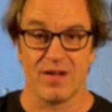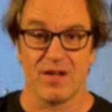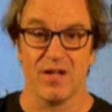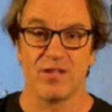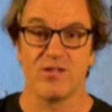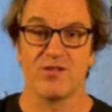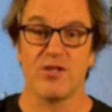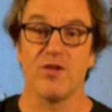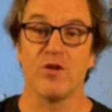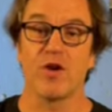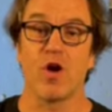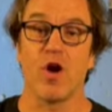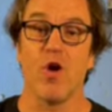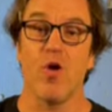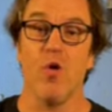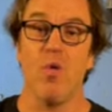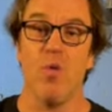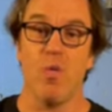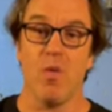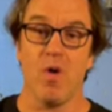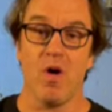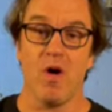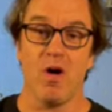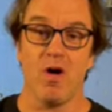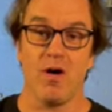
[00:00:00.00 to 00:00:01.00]
So you go
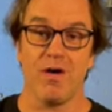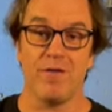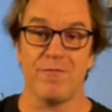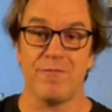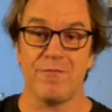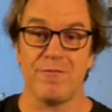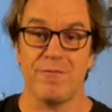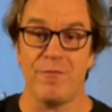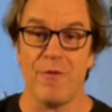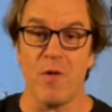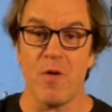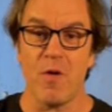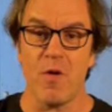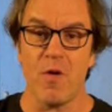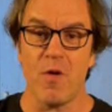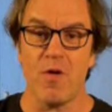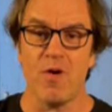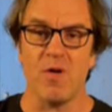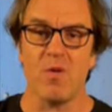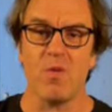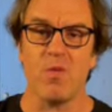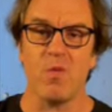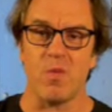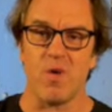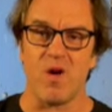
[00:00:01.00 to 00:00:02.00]
1,
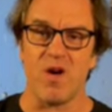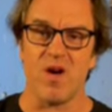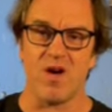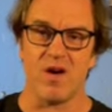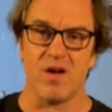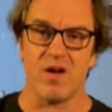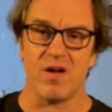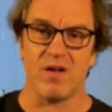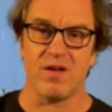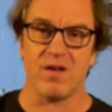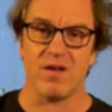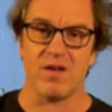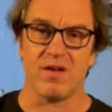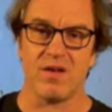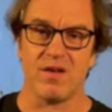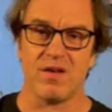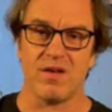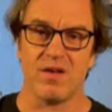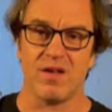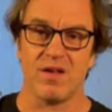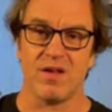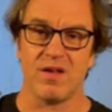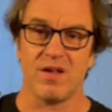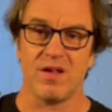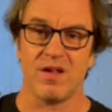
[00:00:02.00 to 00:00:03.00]
4,
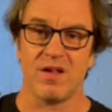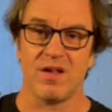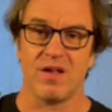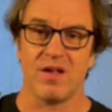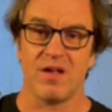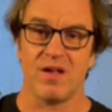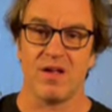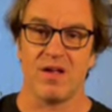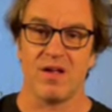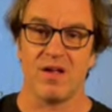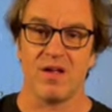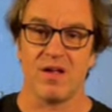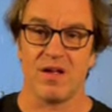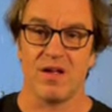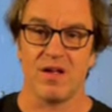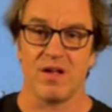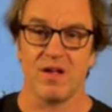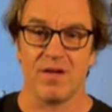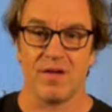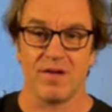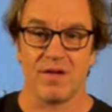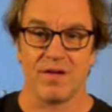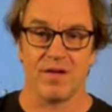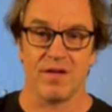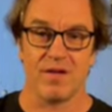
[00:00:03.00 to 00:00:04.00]

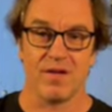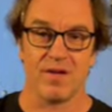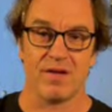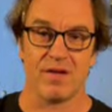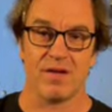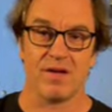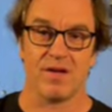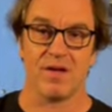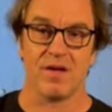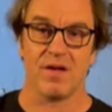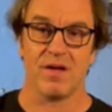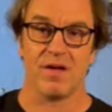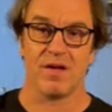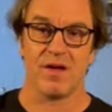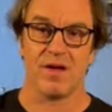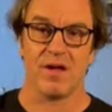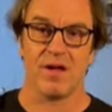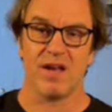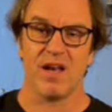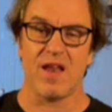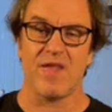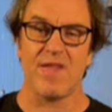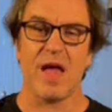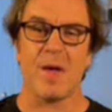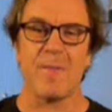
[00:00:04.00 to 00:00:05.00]

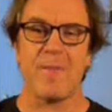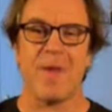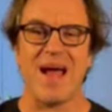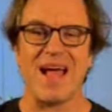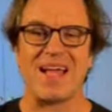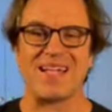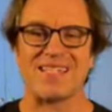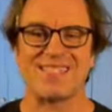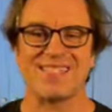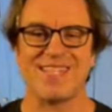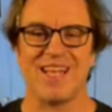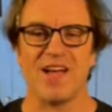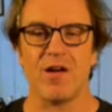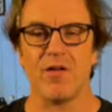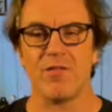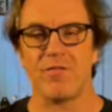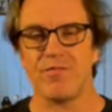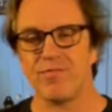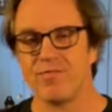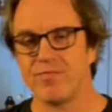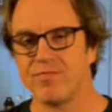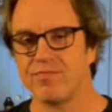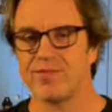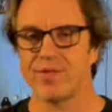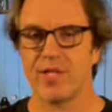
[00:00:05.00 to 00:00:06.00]
1. Now that by
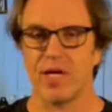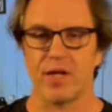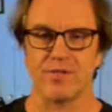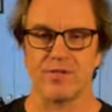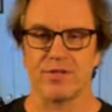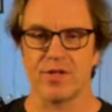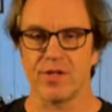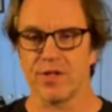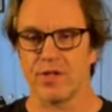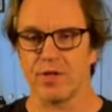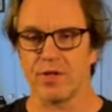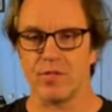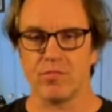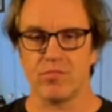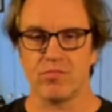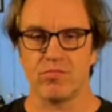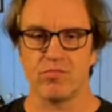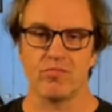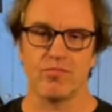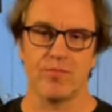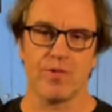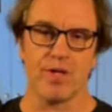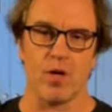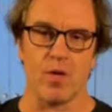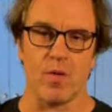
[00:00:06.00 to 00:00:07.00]
itself sounds a little,
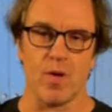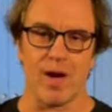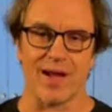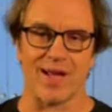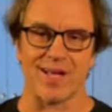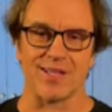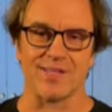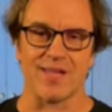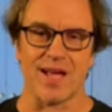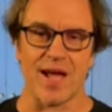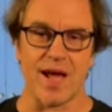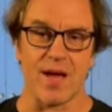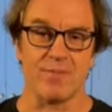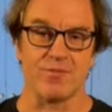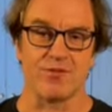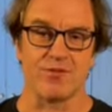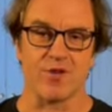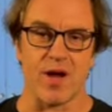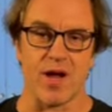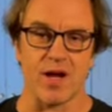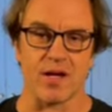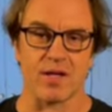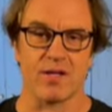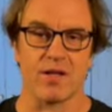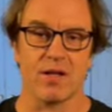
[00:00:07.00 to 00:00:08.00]
I guess
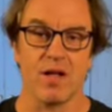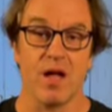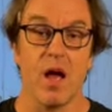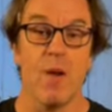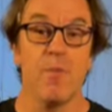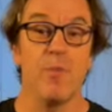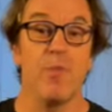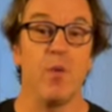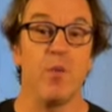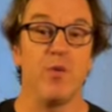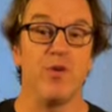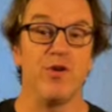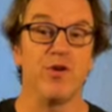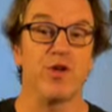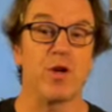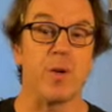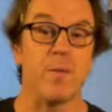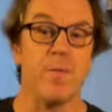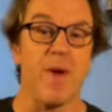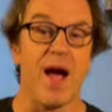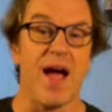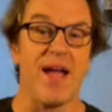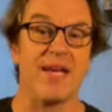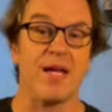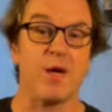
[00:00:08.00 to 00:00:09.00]
abstract. But when you
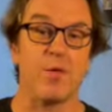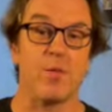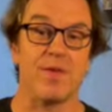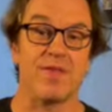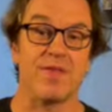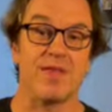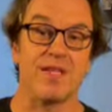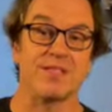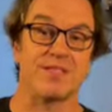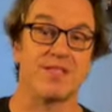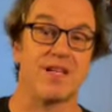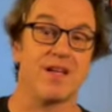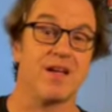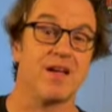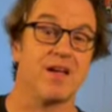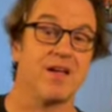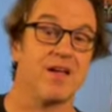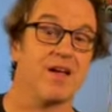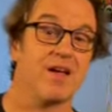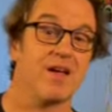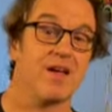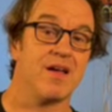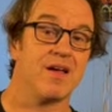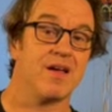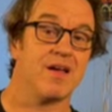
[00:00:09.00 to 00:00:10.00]
combine it with this
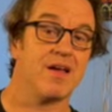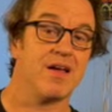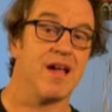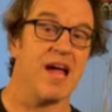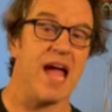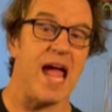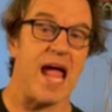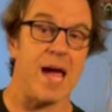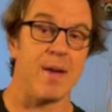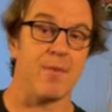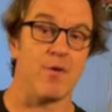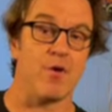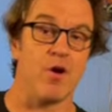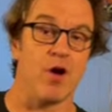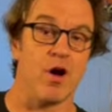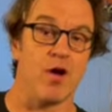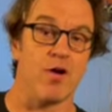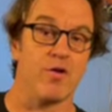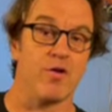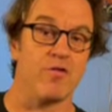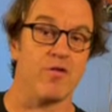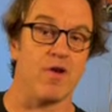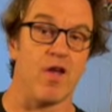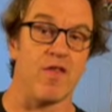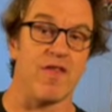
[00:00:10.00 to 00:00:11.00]
hammer
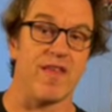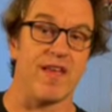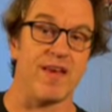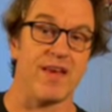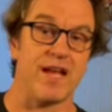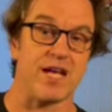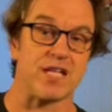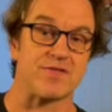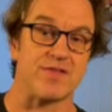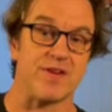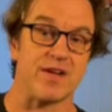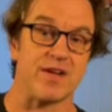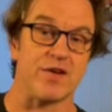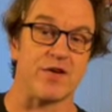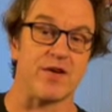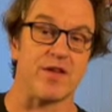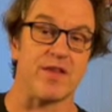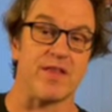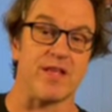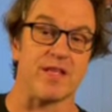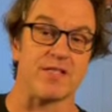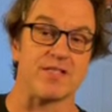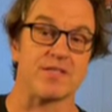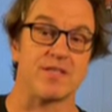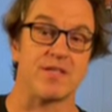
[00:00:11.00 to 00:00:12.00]
on the index finger, you get
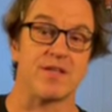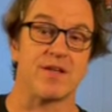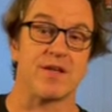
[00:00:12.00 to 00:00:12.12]
this.